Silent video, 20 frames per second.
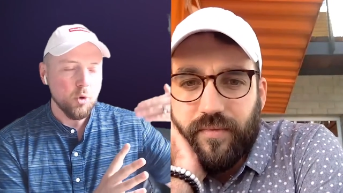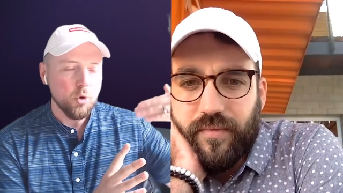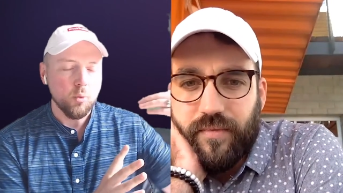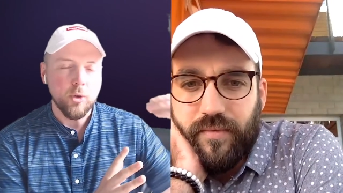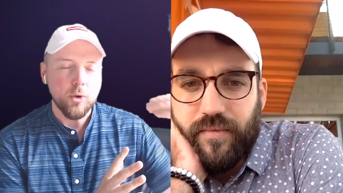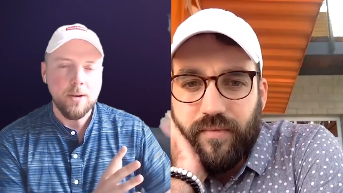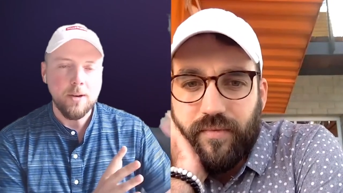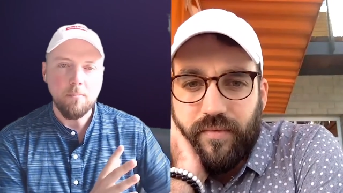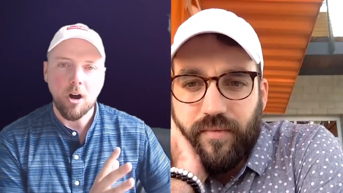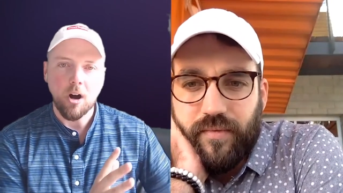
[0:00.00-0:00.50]
Speaker 1: the
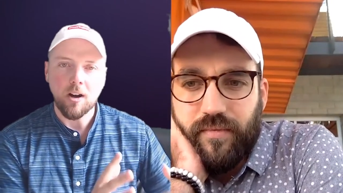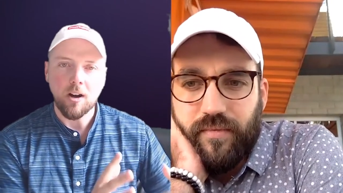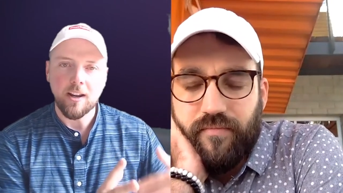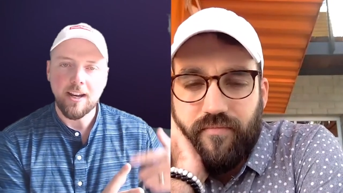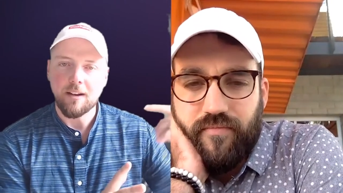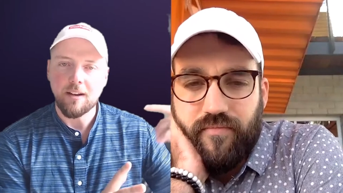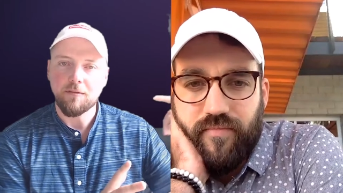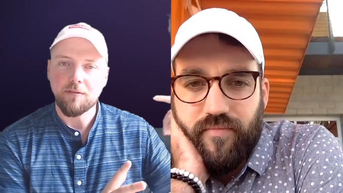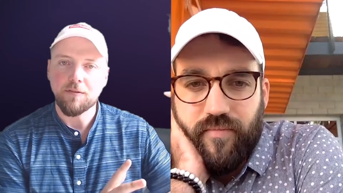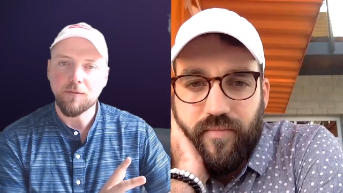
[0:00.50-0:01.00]

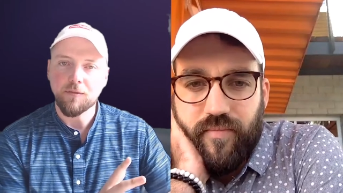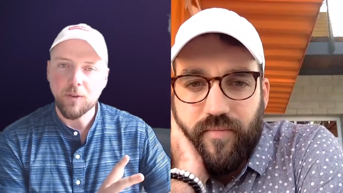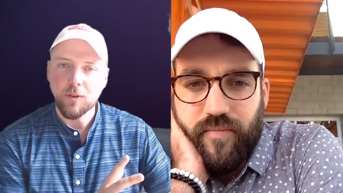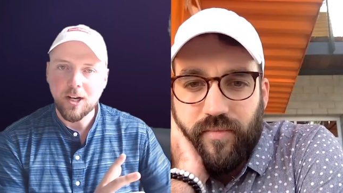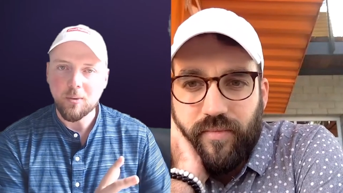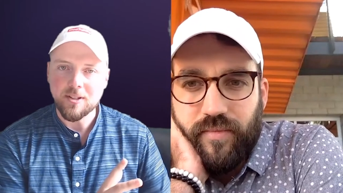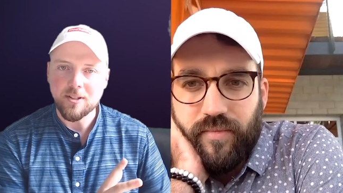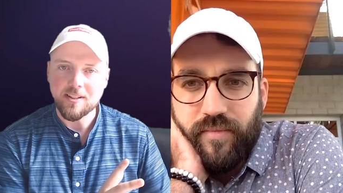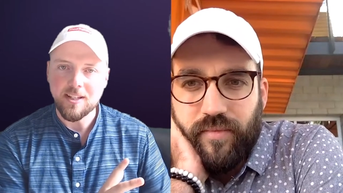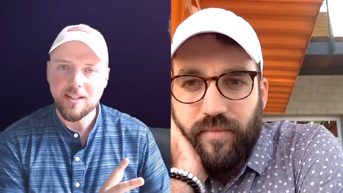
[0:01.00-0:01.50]
remarketing and
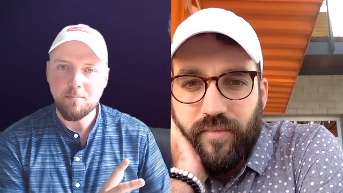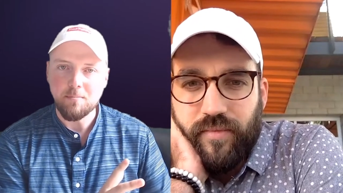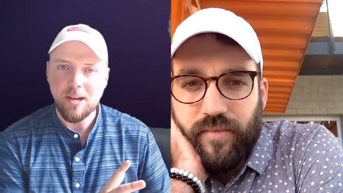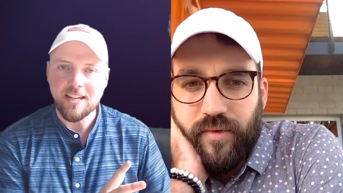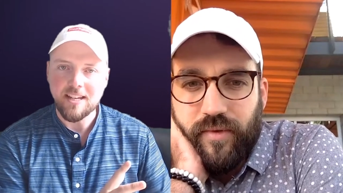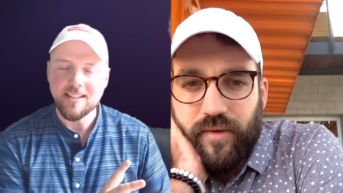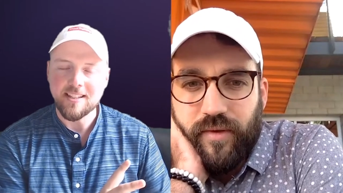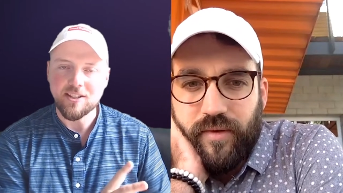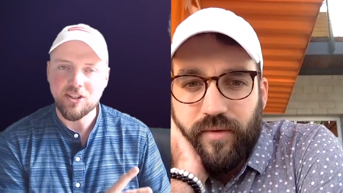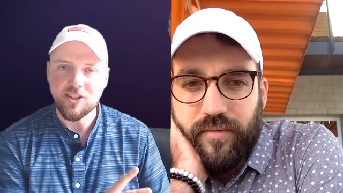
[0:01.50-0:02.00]

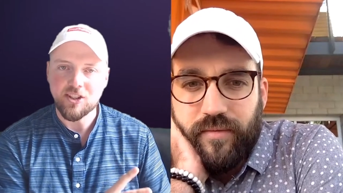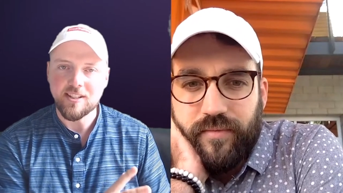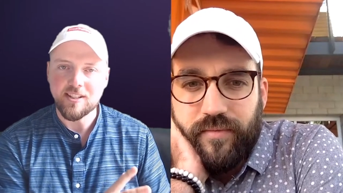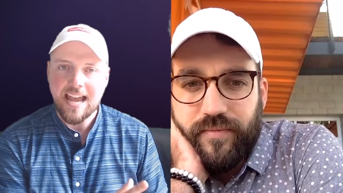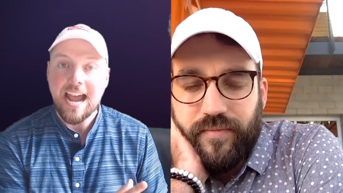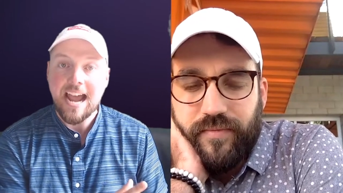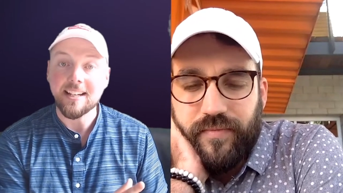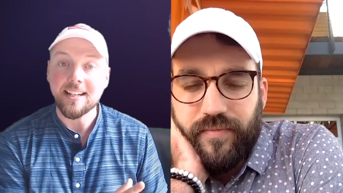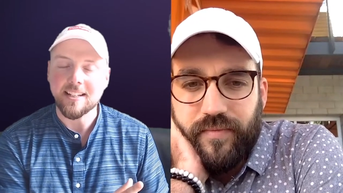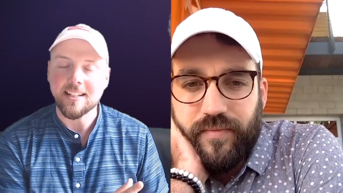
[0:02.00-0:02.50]
frequency-based
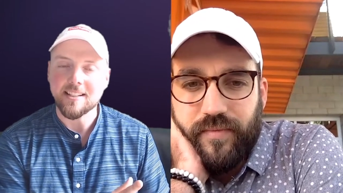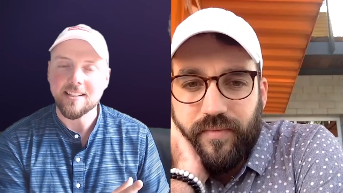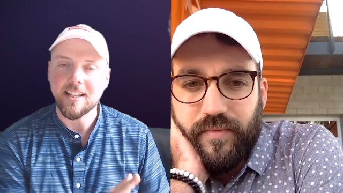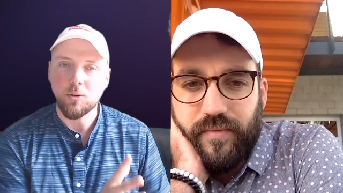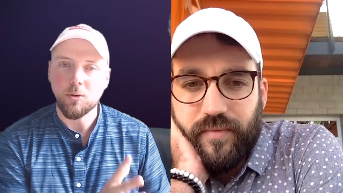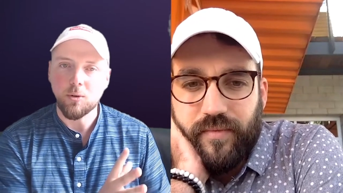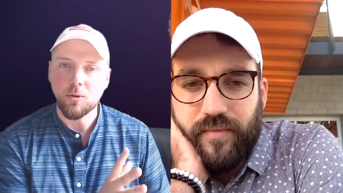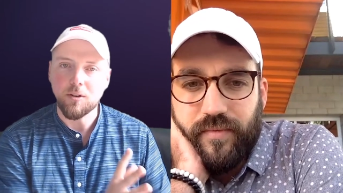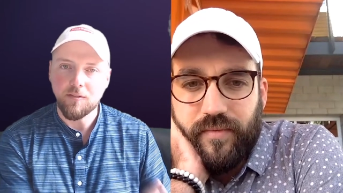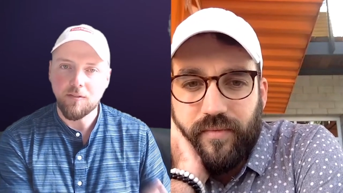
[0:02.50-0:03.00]
tactics that
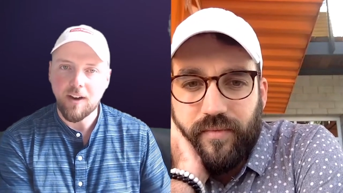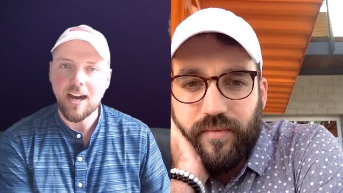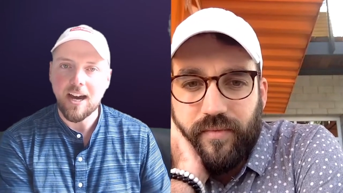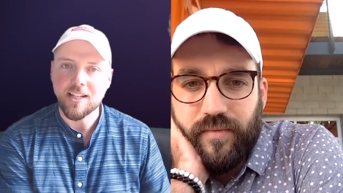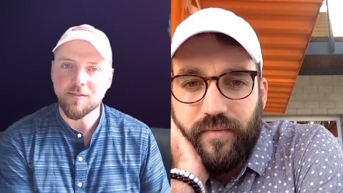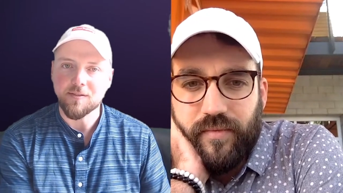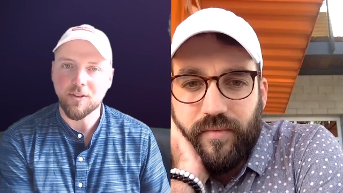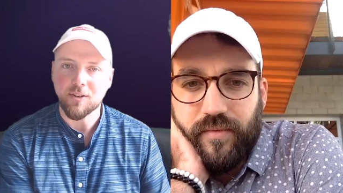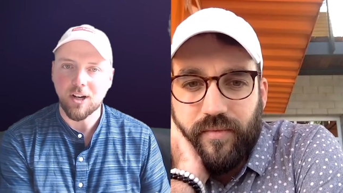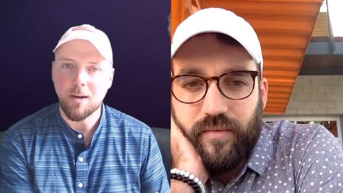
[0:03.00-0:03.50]
you would
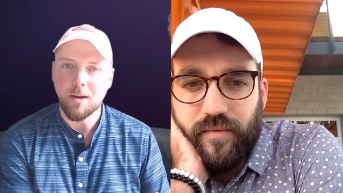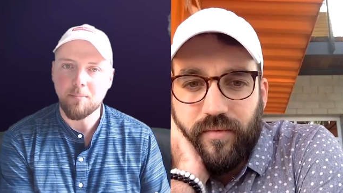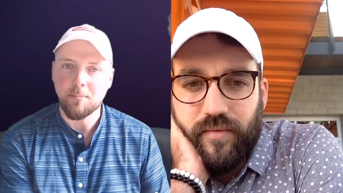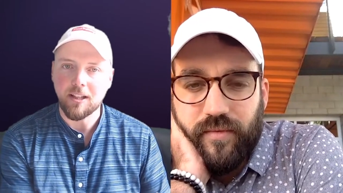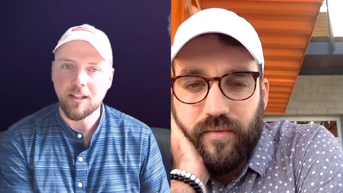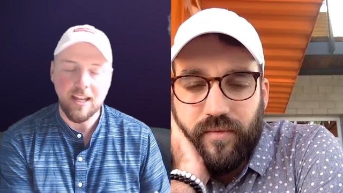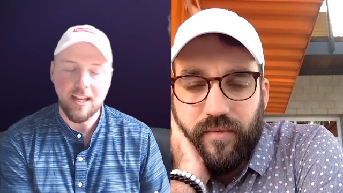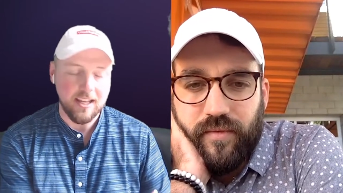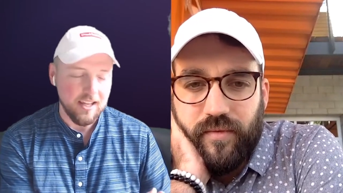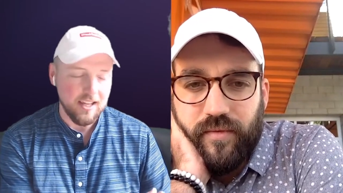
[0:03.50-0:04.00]
advise for a
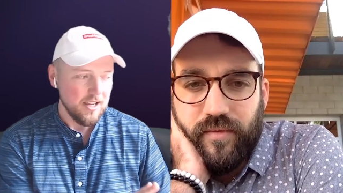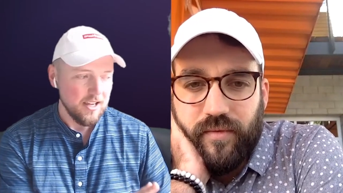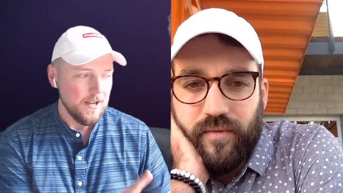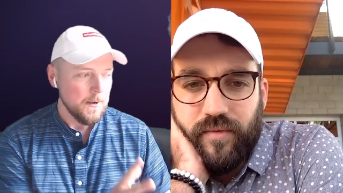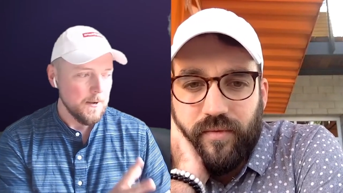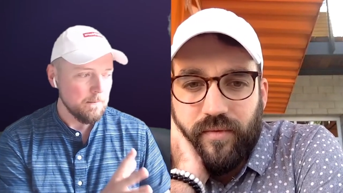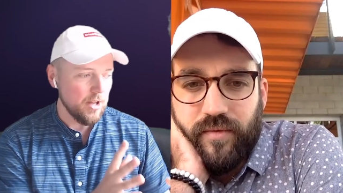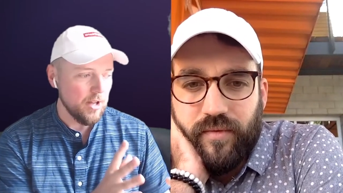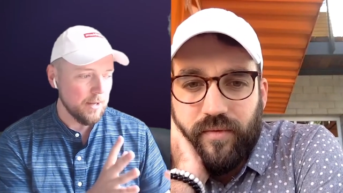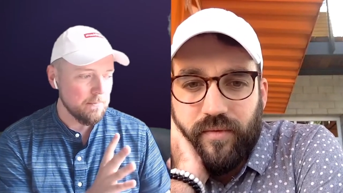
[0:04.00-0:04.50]
company like,
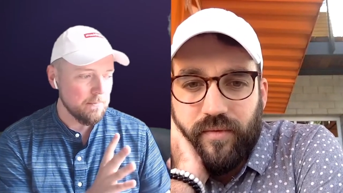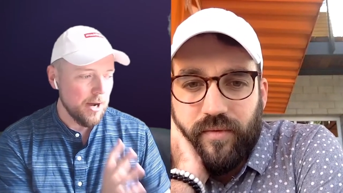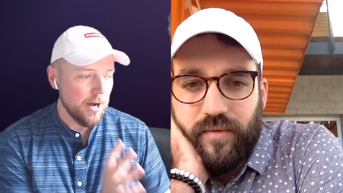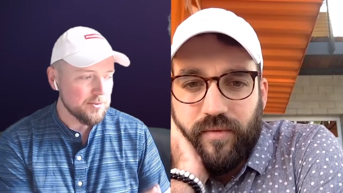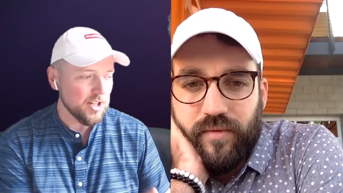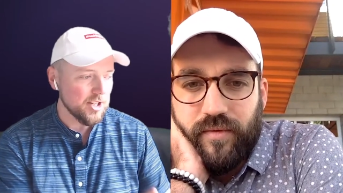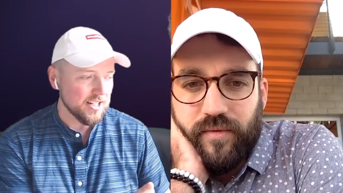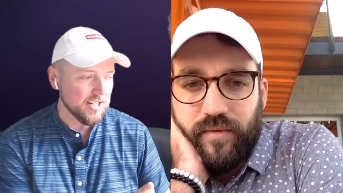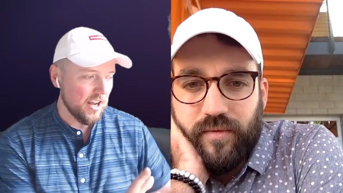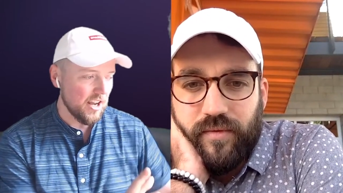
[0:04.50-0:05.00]
like
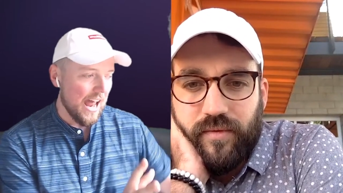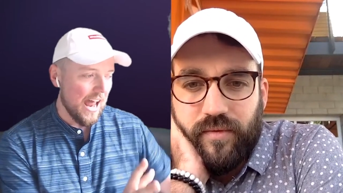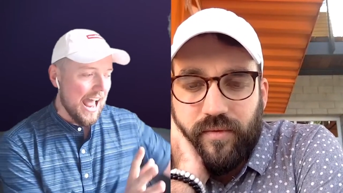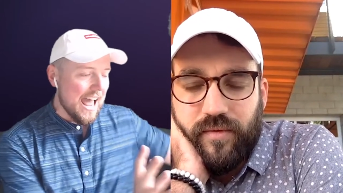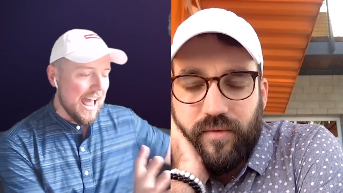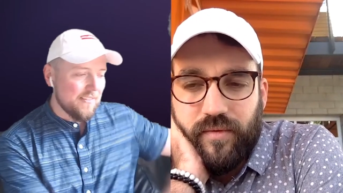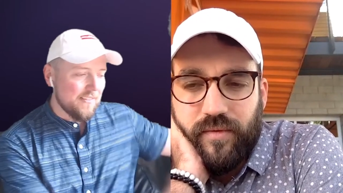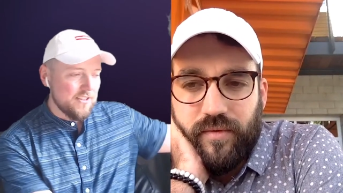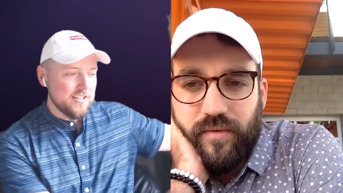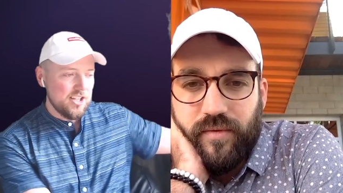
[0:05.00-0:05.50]
PupSocks that
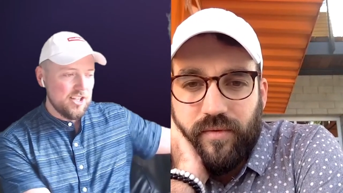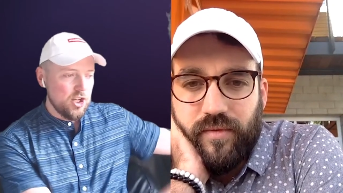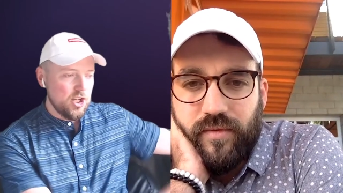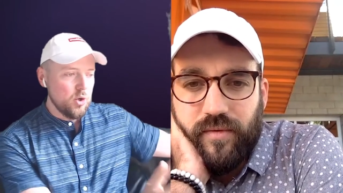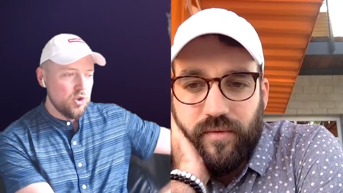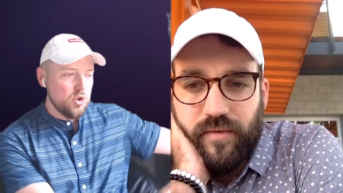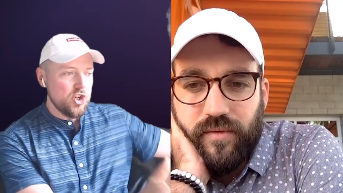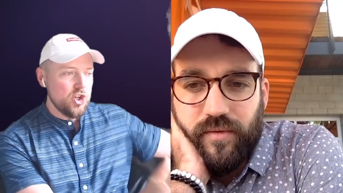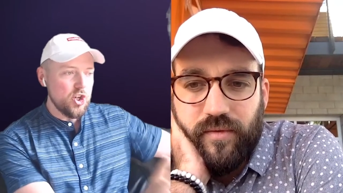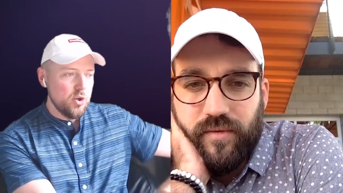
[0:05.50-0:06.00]
had this
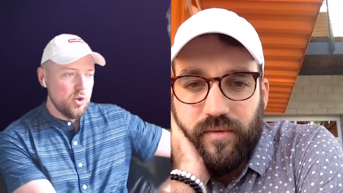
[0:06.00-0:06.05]
huge,